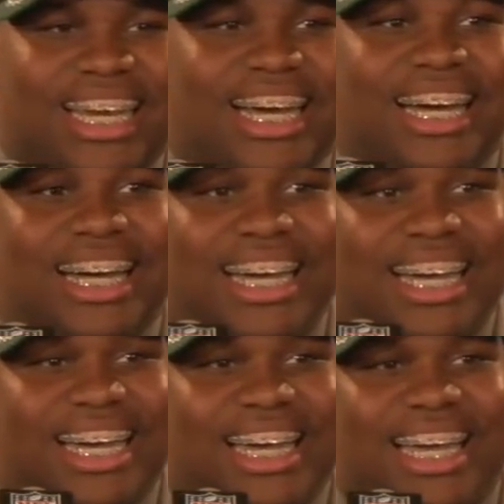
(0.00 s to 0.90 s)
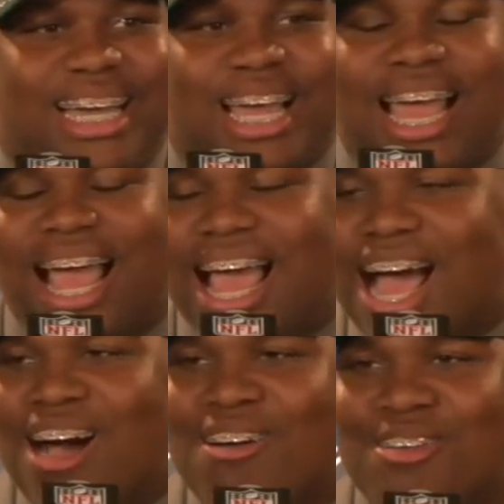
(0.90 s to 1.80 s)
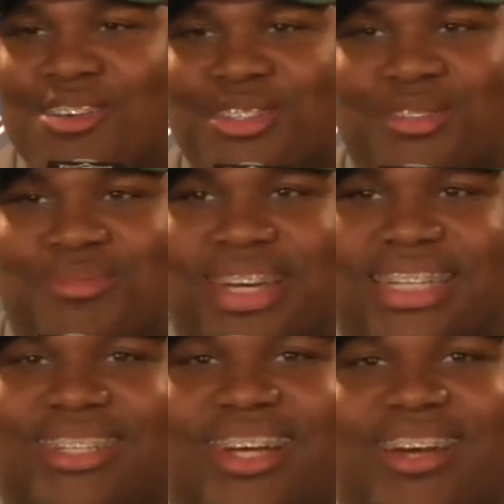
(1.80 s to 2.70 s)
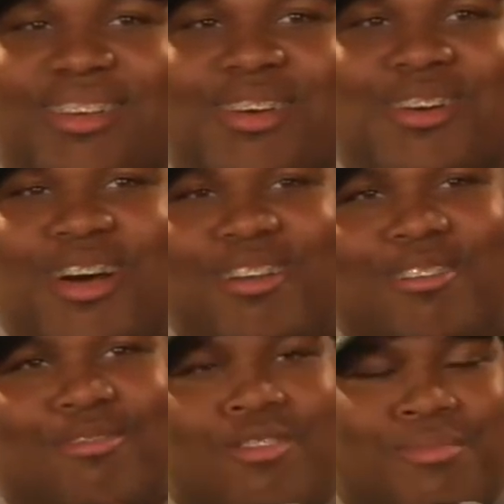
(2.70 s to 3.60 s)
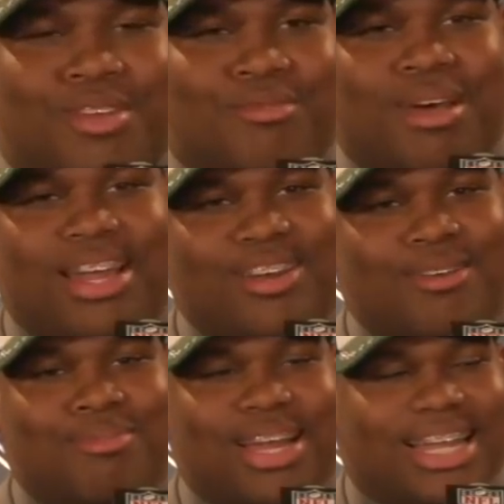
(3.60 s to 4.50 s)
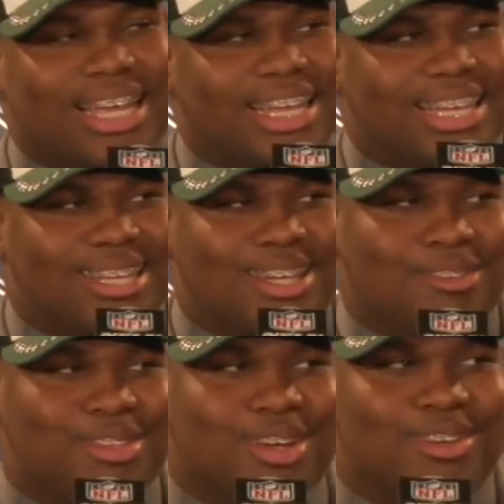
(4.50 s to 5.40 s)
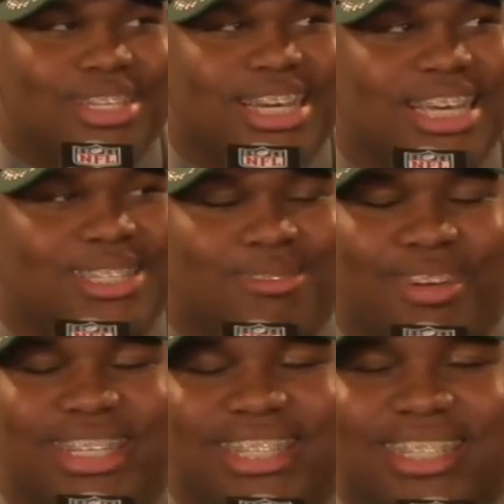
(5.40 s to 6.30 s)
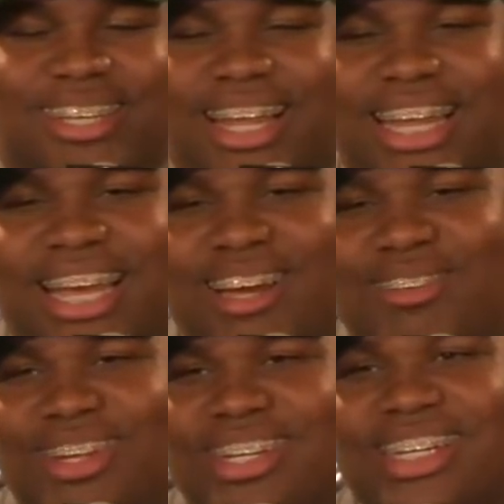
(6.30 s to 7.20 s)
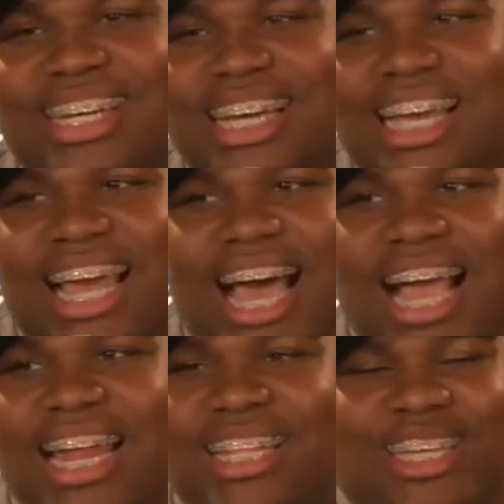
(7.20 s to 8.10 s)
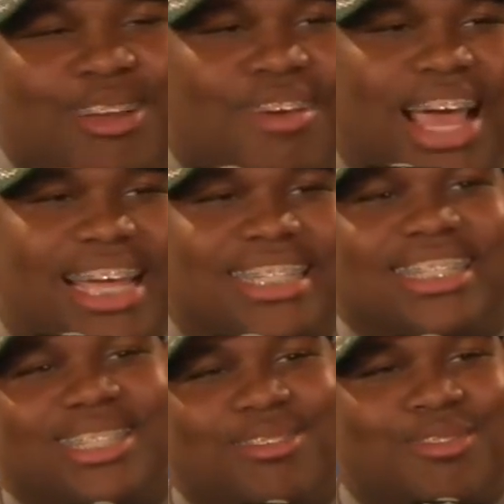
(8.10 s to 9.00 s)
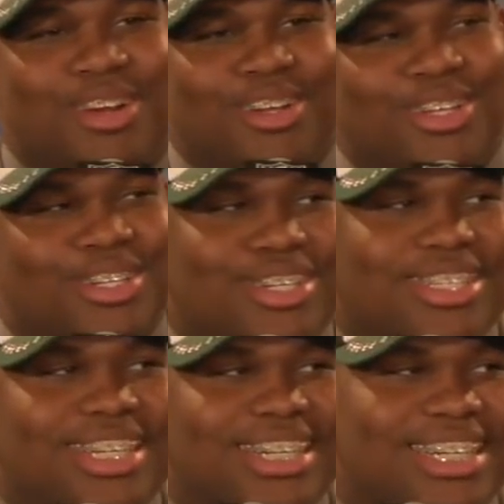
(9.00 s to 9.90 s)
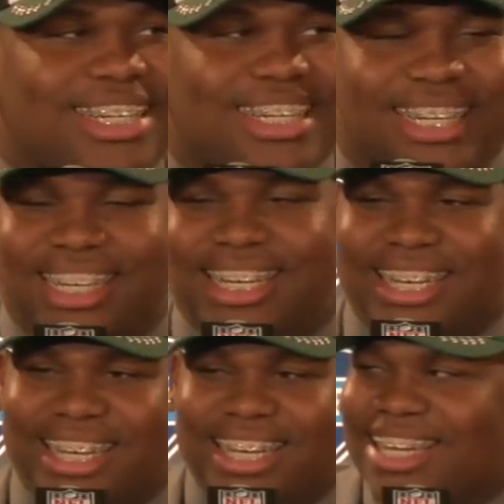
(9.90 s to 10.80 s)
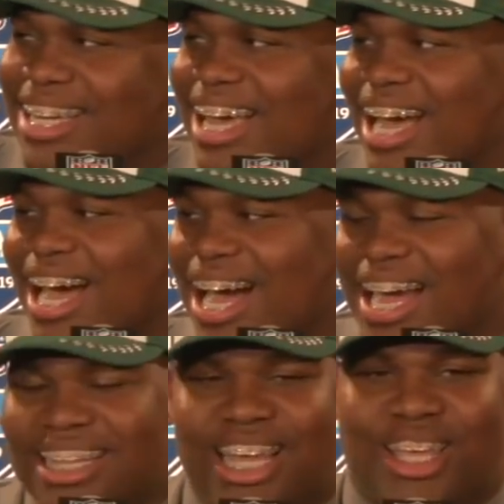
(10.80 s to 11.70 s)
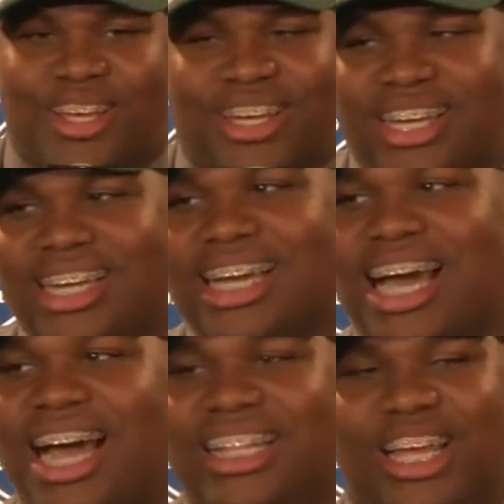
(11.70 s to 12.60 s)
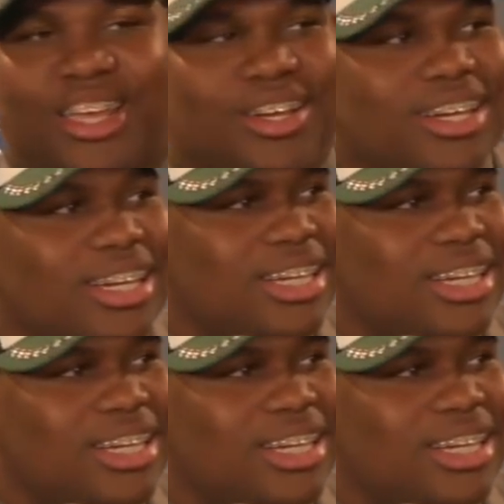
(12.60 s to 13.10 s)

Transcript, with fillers: Huh? I don't know too much. I don't know. I don't know what I'm gonna do, but I know I'll probably go to the hotel, get some rest or something like that. I don't know. I gotta talk to my agent and see what we're gonna do. So. Thank you, everyone. All right, thank you. All right, thank you.